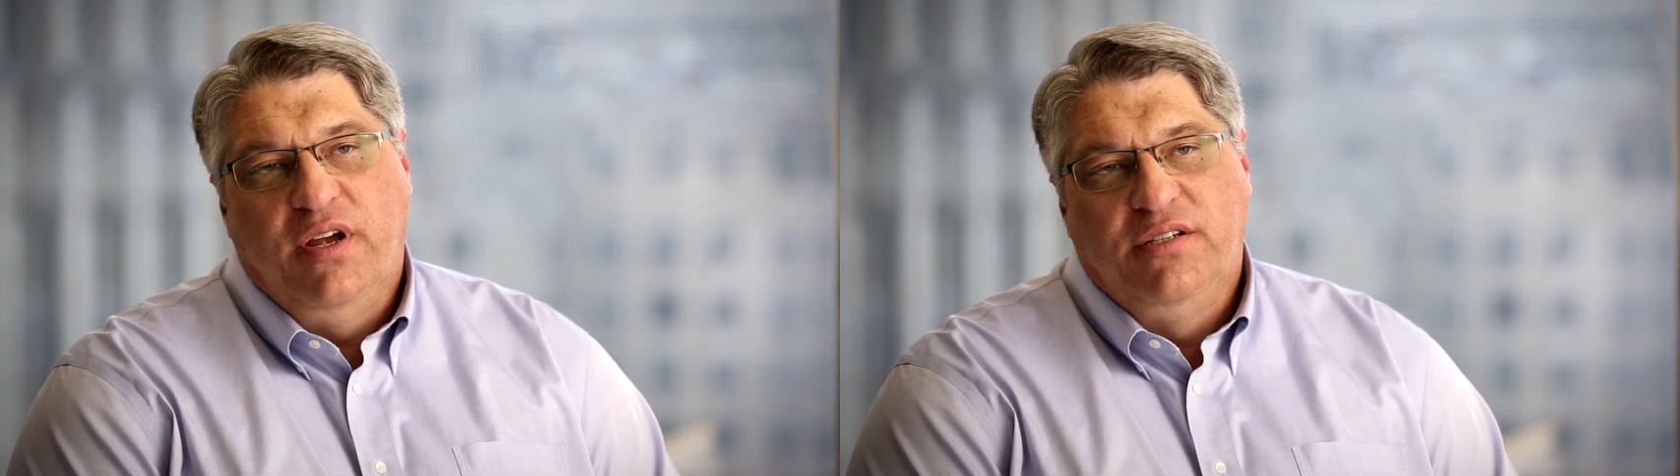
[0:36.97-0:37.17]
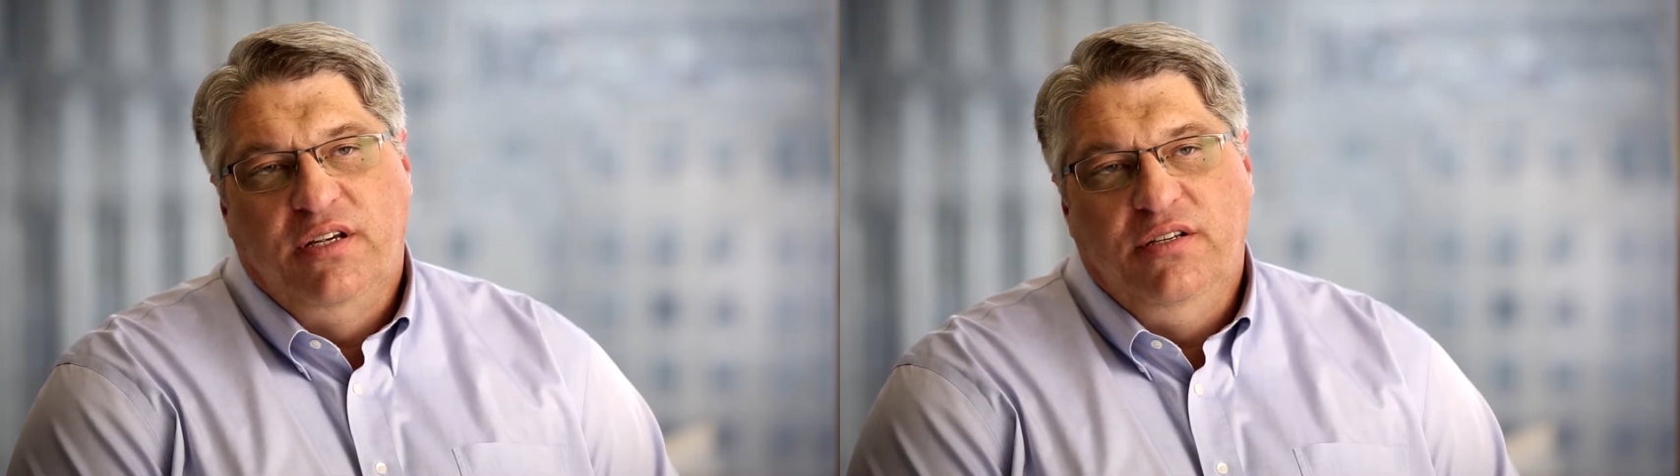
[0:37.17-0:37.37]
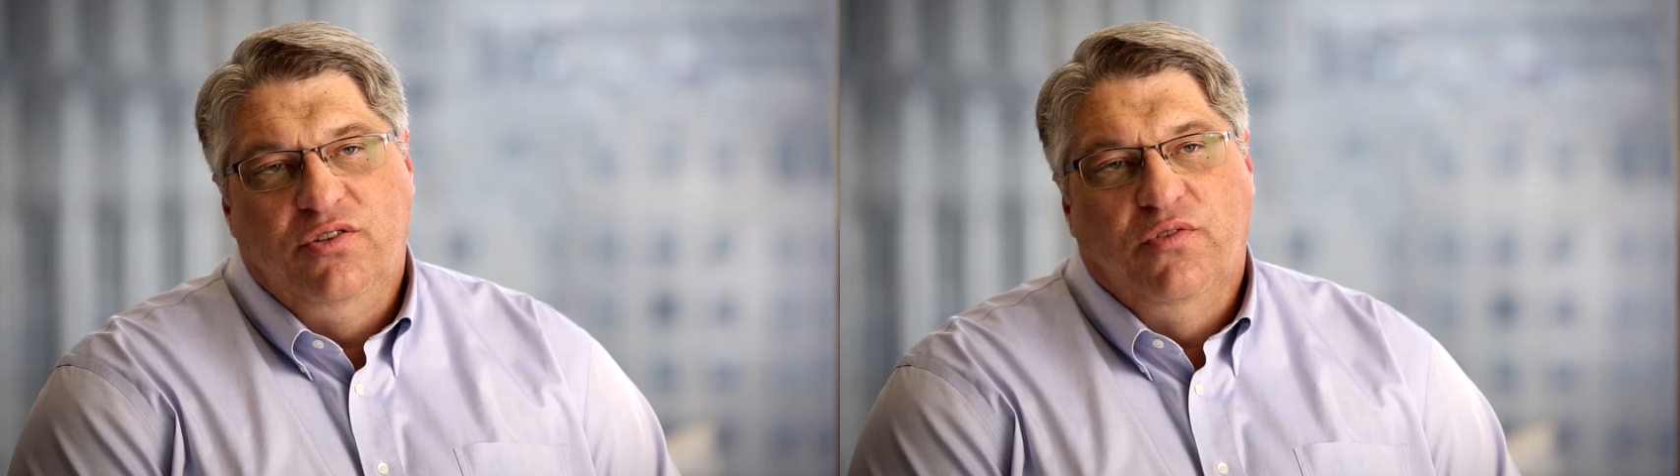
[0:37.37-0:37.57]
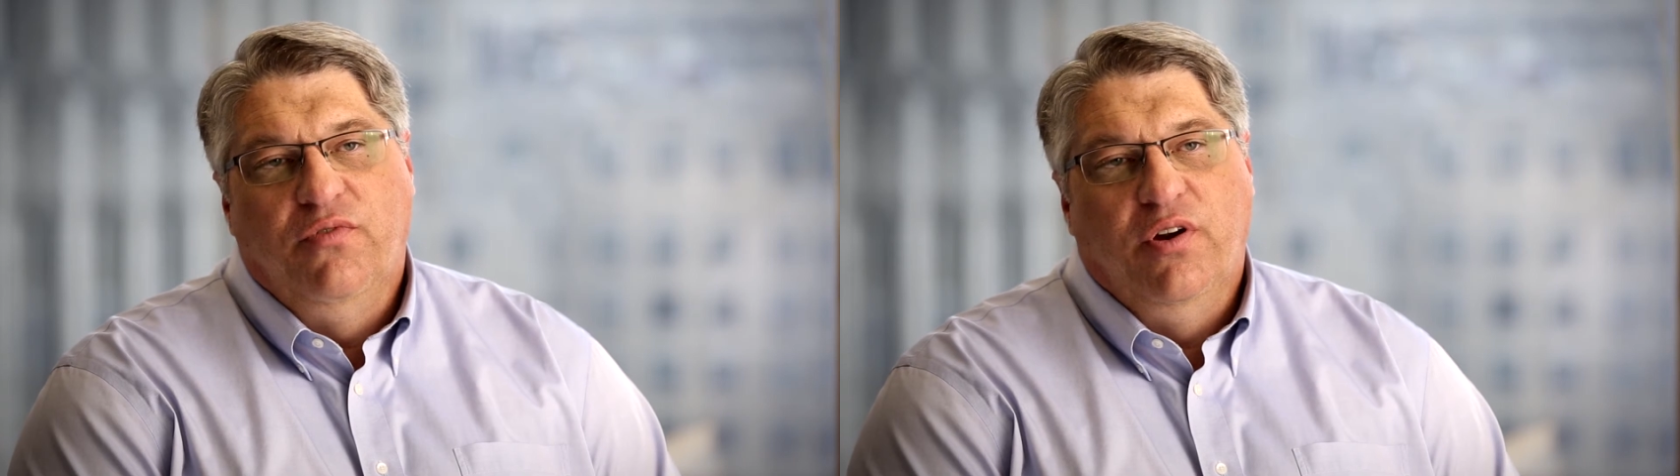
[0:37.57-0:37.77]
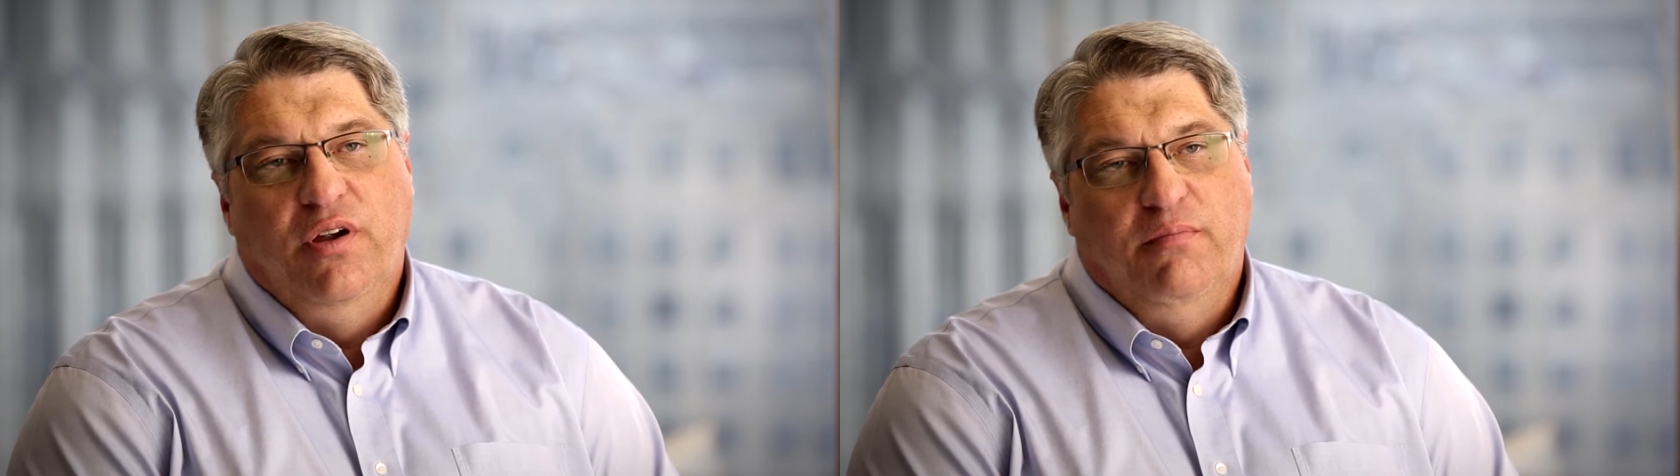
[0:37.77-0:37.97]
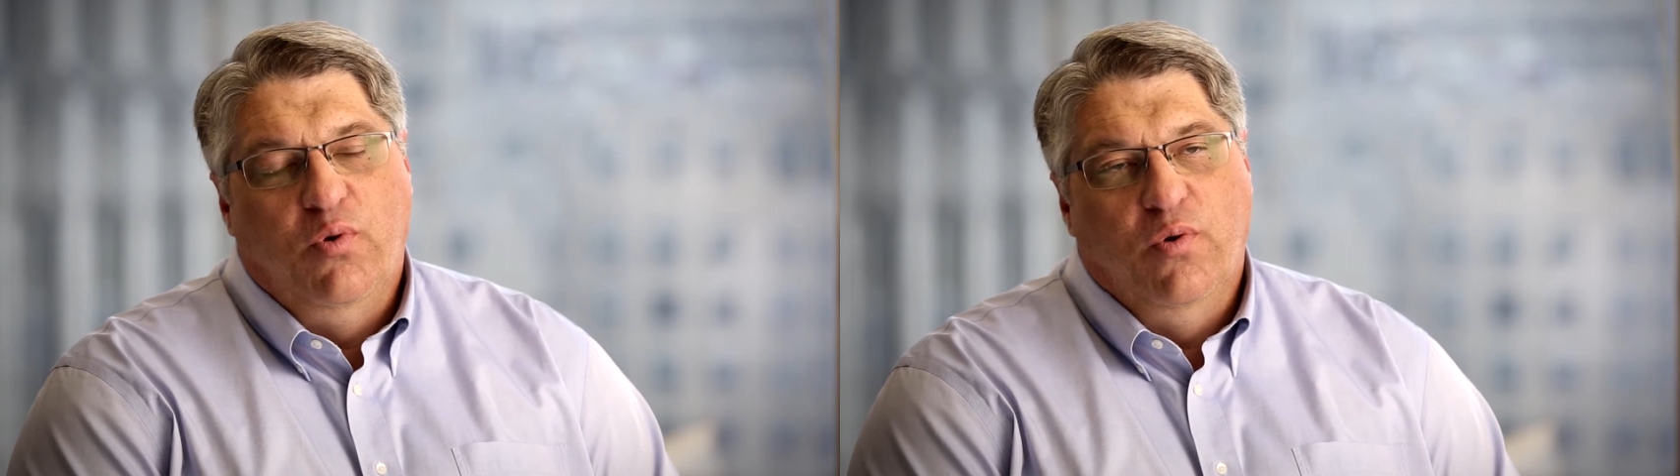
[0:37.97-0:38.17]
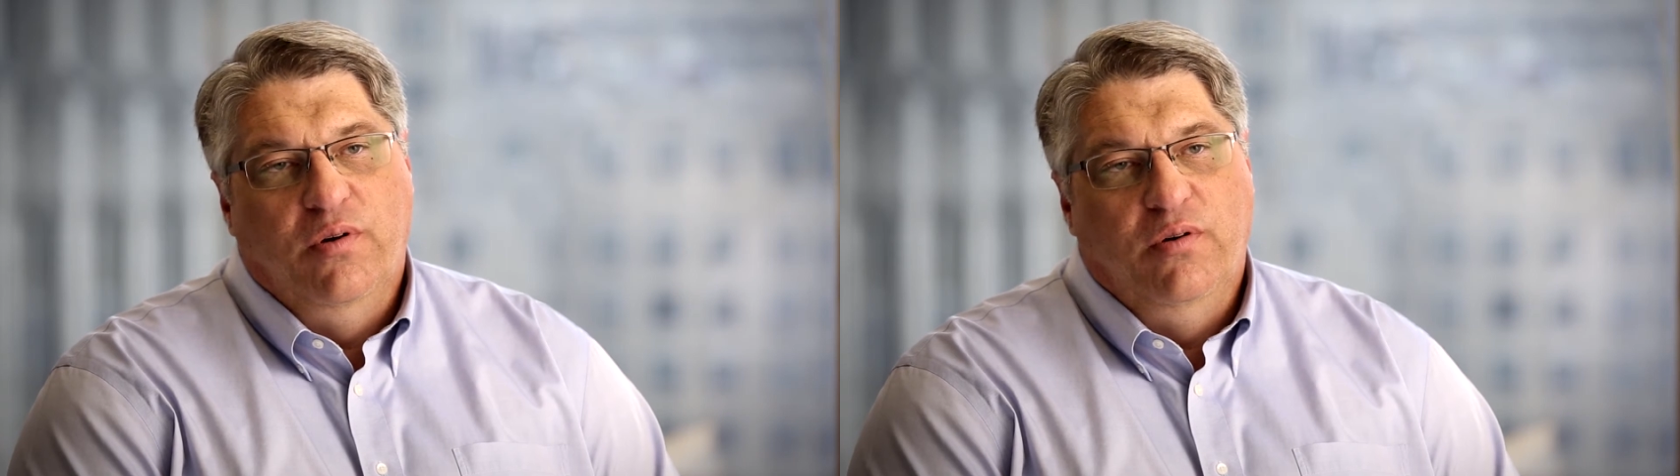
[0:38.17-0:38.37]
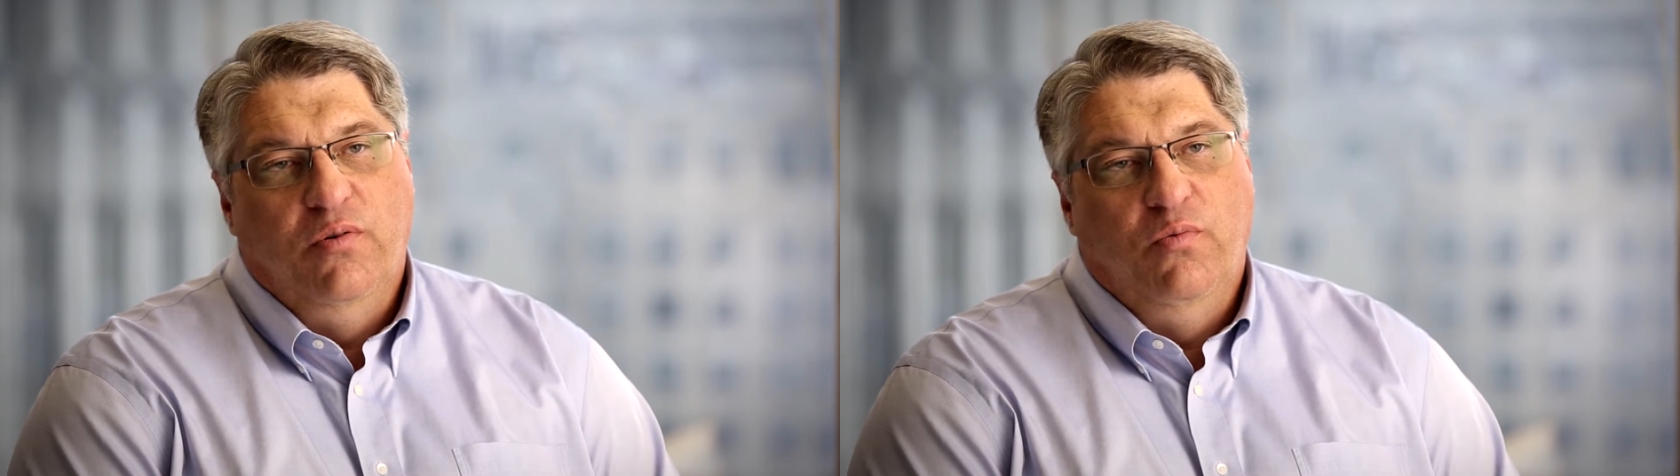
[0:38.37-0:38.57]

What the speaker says: vaccines are very important.